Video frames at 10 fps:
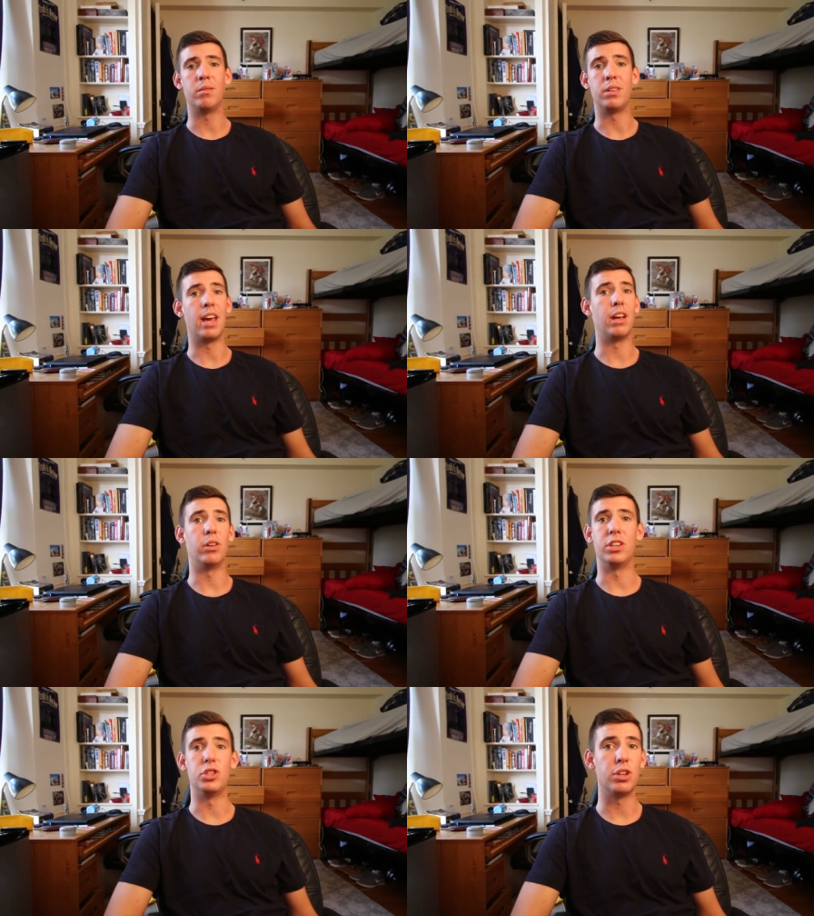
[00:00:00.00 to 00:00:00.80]

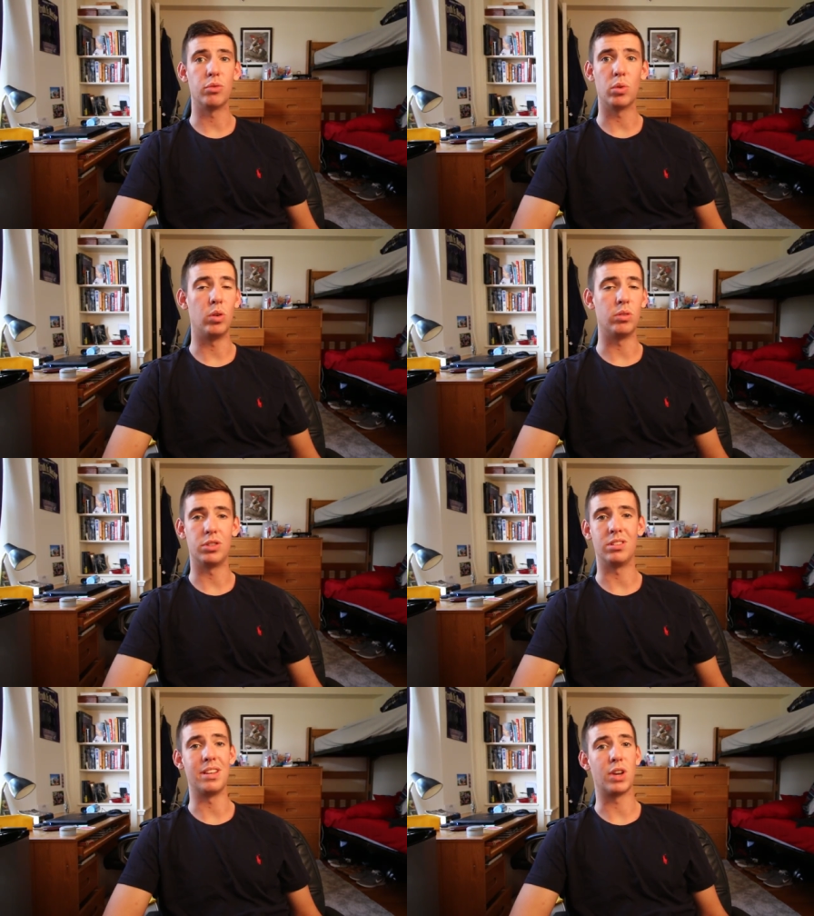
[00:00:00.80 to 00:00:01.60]
Yale in general,
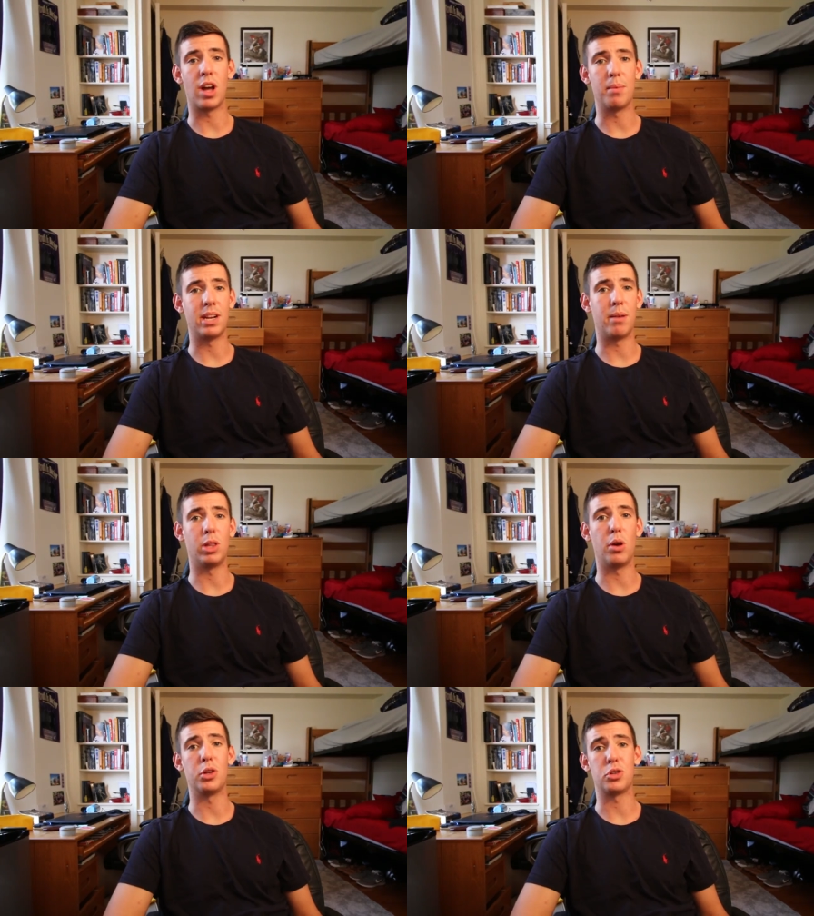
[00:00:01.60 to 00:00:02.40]
just leave a comment down
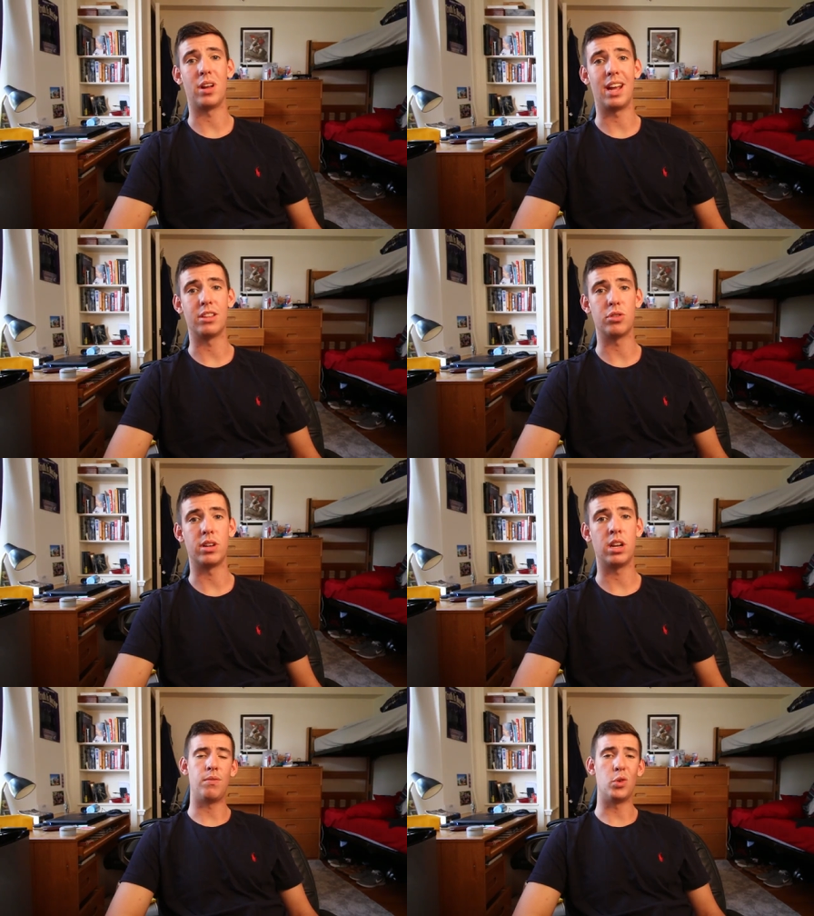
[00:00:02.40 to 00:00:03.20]
below. I'll try to answer
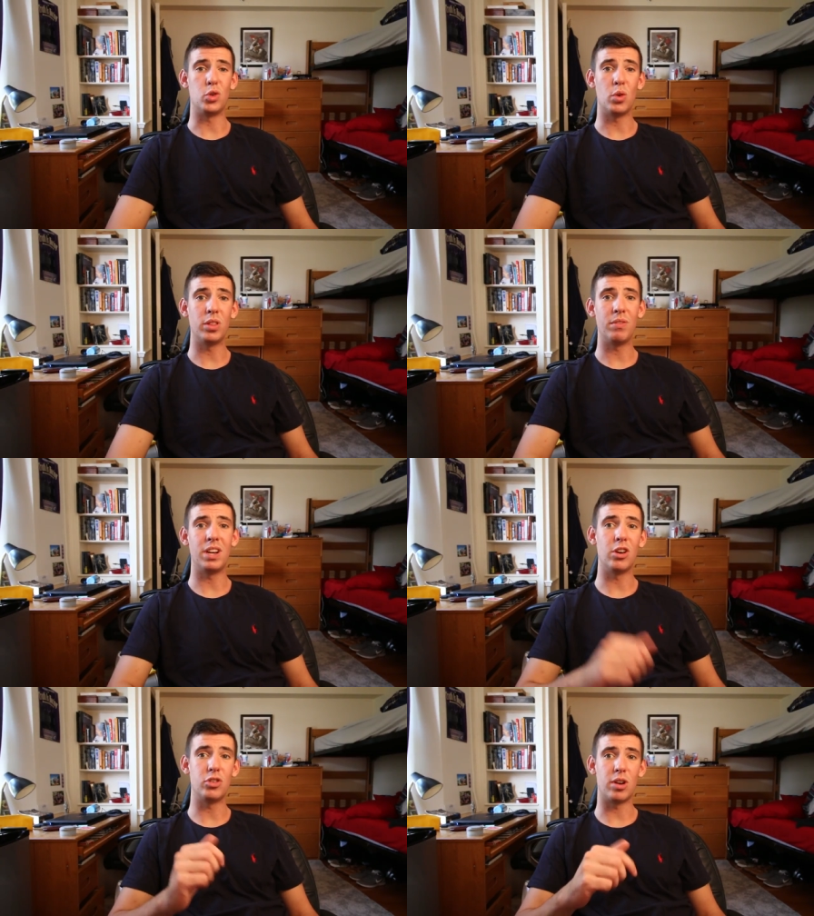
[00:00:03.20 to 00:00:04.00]
it. If you enjoyed the
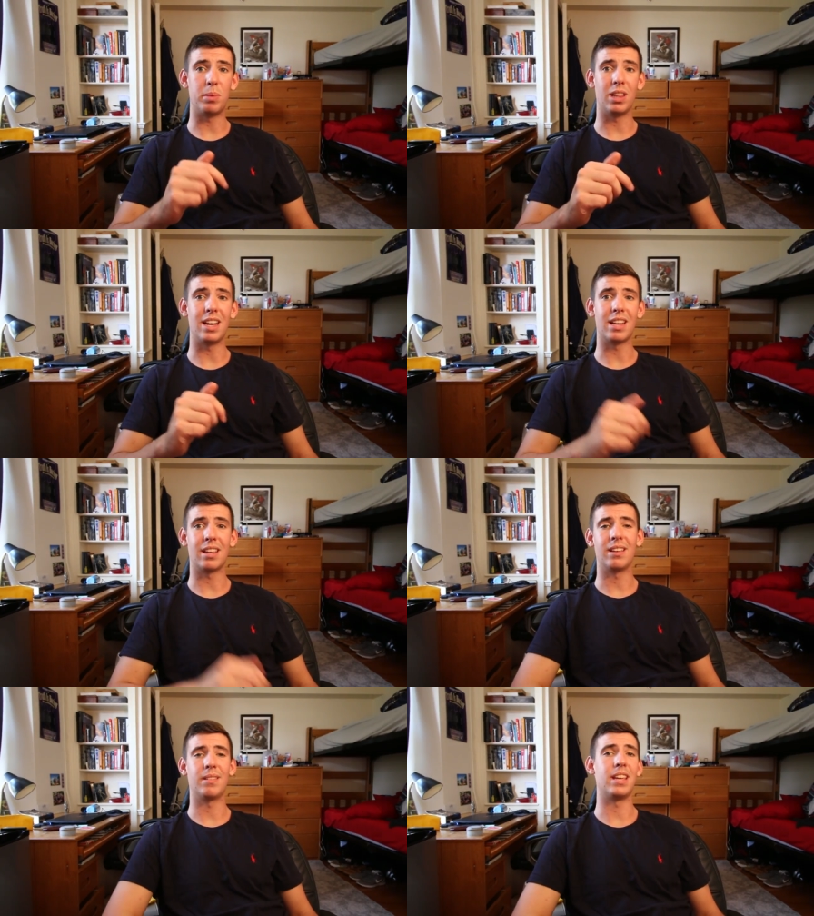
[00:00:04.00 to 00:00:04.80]
video, drop a
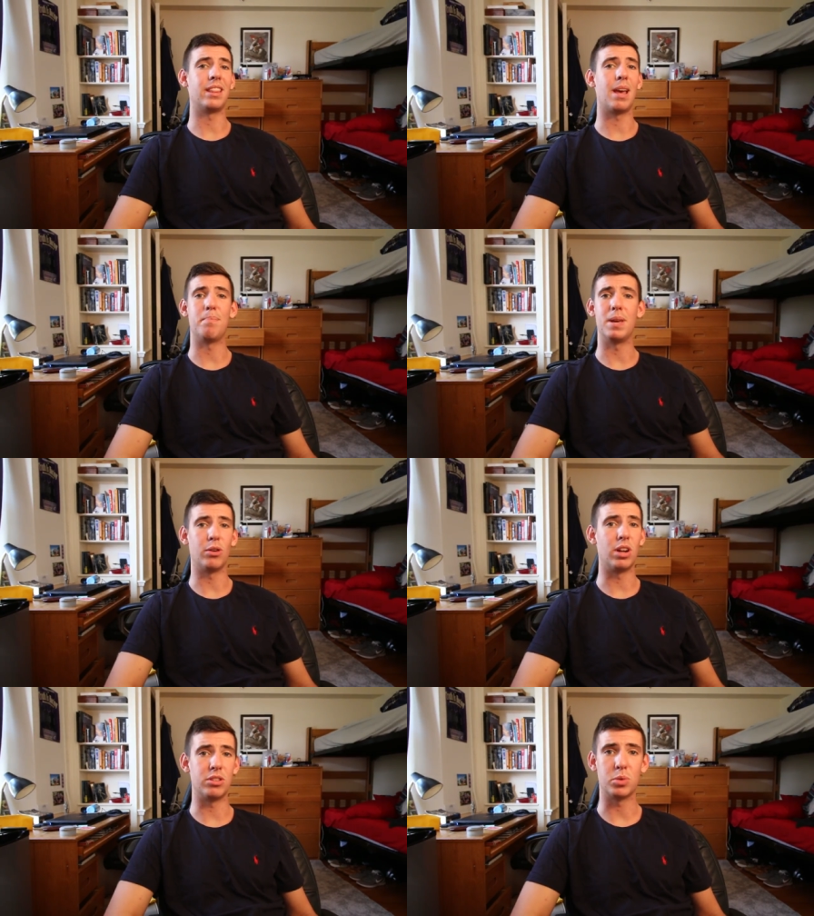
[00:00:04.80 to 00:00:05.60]
like, hit that
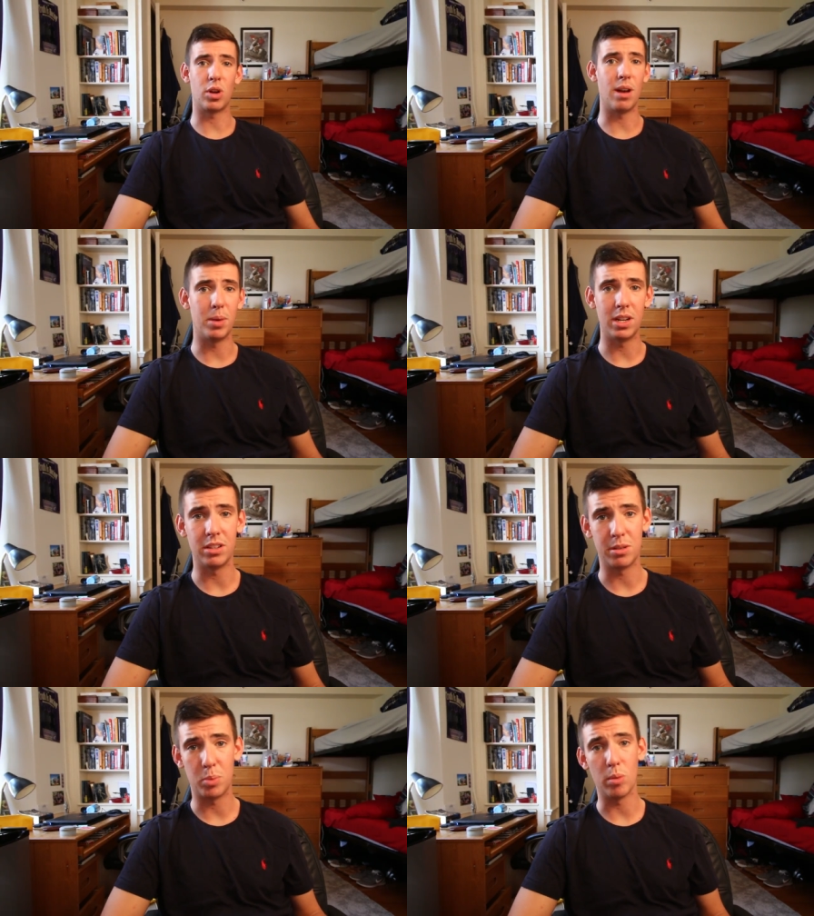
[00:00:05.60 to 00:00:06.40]
big red subscribe button
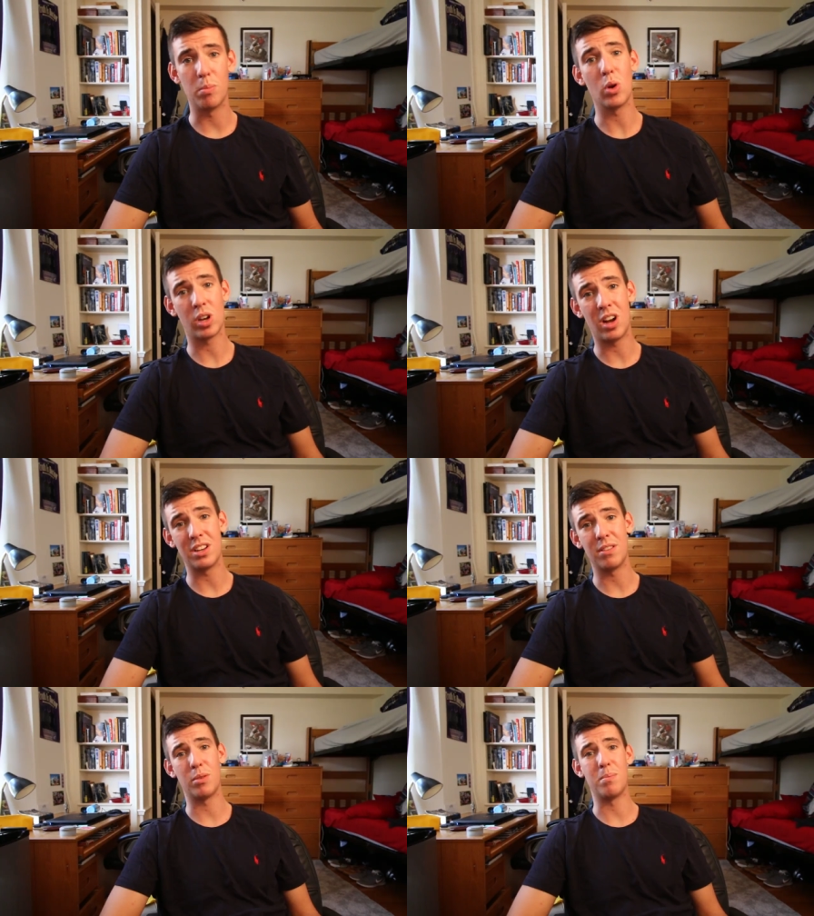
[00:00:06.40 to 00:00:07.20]
to support more
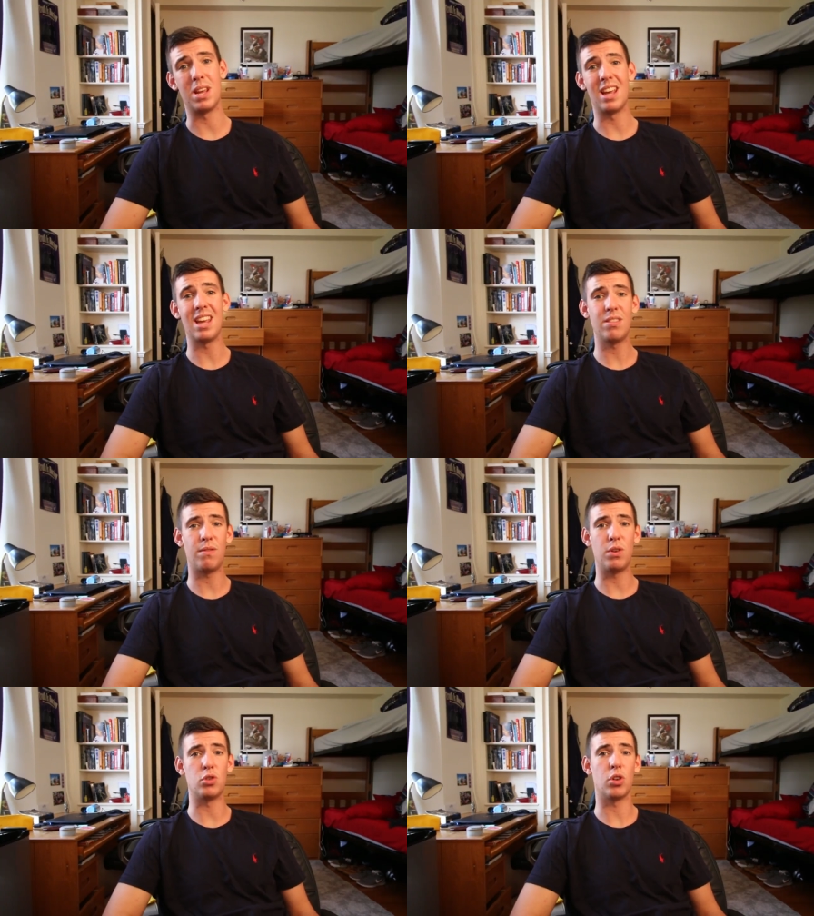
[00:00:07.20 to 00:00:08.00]
content from me in the
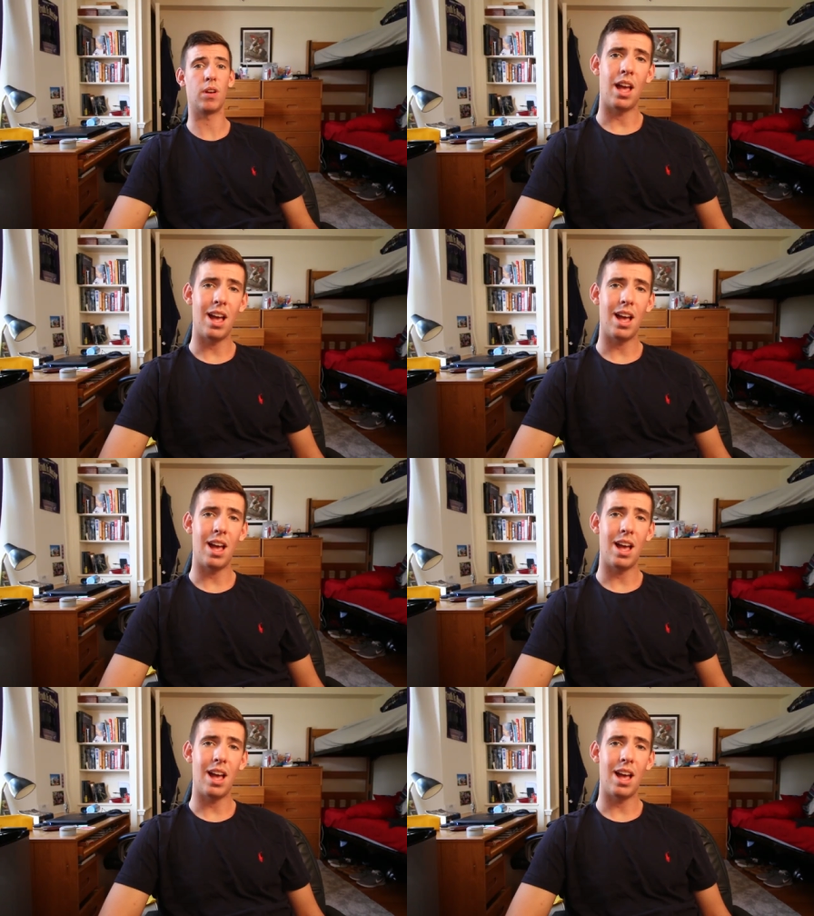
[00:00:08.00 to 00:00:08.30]
future.